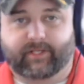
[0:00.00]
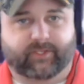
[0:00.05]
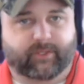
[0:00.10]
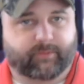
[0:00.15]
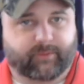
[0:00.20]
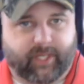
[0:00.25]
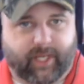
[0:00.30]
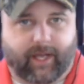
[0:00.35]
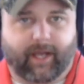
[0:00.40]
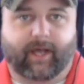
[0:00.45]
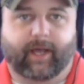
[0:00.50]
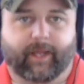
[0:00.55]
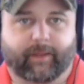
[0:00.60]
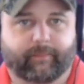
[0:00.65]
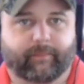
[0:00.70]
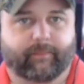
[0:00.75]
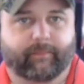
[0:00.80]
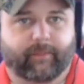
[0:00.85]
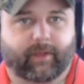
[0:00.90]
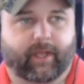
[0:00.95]
some
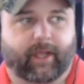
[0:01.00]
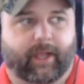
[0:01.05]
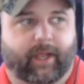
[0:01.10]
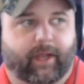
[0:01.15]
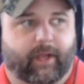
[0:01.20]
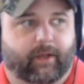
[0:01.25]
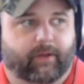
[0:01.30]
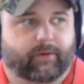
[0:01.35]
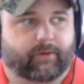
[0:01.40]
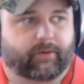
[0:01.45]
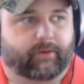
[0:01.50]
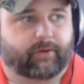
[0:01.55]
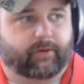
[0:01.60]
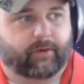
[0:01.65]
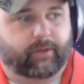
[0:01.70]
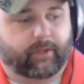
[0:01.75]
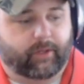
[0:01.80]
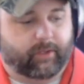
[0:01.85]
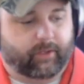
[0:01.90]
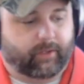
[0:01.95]
time, and
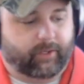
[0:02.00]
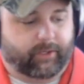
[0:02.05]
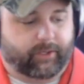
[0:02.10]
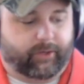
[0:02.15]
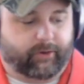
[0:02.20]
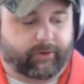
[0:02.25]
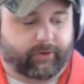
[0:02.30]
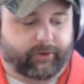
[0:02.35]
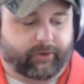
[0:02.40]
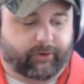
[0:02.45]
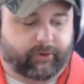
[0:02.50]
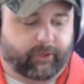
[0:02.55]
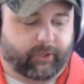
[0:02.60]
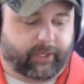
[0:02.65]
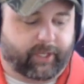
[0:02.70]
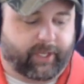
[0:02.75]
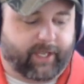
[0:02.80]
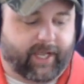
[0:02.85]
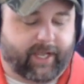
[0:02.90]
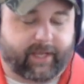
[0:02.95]
you're
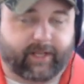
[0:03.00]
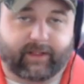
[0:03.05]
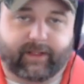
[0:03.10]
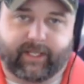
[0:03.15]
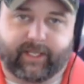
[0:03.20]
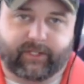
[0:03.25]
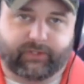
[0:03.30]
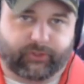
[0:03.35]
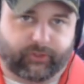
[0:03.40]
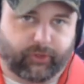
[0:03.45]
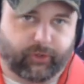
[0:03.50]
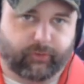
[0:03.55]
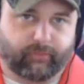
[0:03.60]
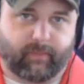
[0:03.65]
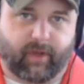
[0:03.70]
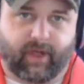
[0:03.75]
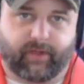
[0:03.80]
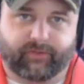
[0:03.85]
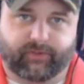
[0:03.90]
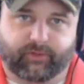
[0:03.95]
looking at least 2
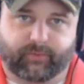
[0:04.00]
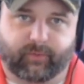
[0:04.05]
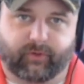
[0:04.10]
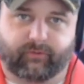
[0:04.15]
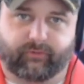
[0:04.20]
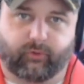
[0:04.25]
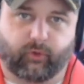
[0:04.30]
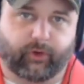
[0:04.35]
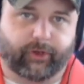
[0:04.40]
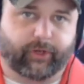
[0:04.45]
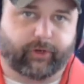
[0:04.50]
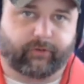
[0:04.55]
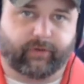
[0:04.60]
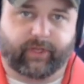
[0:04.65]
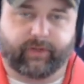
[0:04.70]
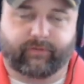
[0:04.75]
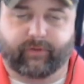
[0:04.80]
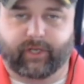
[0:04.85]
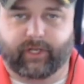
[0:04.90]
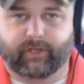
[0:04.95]
months before you're
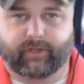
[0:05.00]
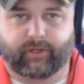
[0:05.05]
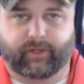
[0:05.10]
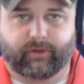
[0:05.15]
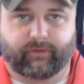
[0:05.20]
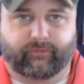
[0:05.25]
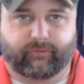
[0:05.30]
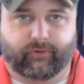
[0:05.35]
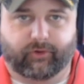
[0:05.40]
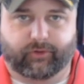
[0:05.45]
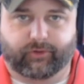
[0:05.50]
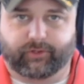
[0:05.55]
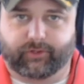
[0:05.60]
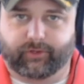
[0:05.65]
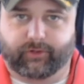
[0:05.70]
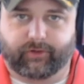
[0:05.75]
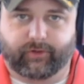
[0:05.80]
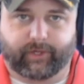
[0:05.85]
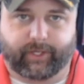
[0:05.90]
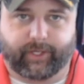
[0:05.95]
even into your first
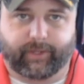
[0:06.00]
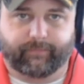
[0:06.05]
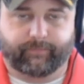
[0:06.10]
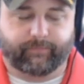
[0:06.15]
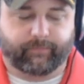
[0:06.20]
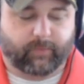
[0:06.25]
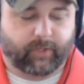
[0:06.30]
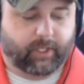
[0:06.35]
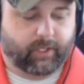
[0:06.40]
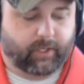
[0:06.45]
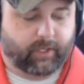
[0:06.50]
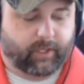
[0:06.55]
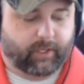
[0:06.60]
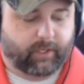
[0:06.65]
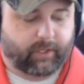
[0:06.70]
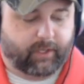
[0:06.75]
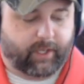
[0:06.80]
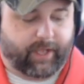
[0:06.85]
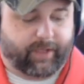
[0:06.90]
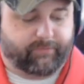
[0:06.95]
degree.
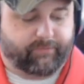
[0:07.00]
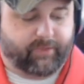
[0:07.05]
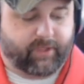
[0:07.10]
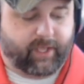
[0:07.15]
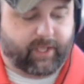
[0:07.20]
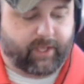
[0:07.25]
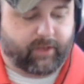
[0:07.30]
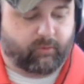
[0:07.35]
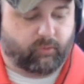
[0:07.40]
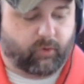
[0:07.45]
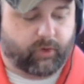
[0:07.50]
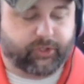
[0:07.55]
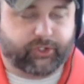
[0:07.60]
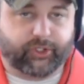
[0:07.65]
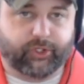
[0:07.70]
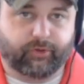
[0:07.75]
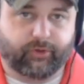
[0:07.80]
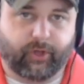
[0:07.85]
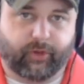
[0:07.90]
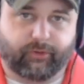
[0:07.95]
And then once
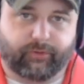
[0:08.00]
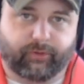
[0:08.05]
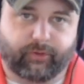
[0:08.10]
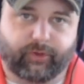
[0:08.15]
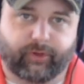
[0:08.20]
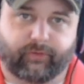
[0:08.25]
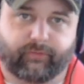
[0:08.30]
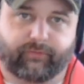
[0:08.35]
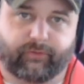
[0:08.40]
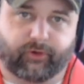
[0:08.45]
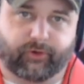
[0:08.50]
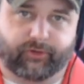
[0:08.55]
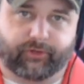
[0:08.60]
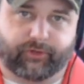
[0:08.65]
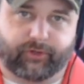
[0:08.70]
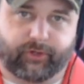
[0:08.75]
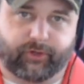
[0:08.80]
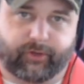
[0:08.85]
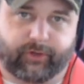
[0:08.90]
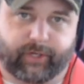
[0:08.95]
you go through your first
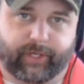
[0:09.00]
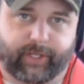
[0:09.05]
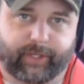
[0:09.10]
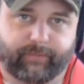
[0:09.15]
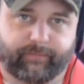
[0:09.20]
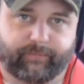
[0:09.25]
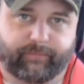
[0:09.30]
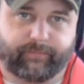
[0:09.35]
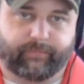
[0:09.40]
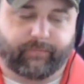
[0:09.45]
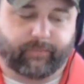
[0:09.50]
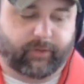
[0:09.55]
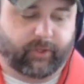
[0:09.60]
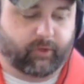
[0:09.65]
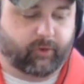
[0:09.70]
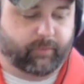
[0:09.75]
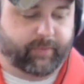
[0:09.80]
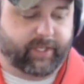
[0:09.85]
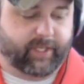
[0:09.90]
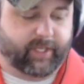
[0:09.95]
degree,
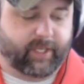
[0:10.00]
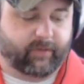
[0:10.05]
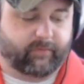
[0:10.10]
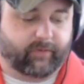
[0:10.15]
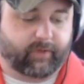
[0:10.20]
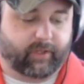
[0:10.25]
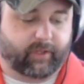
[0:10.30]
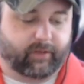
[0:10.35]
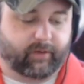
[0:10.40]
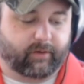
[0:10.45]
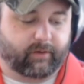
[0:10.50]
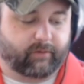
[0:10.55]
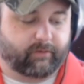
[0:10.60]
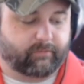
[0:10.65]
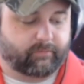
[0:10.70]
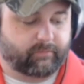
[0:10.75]
you'll be given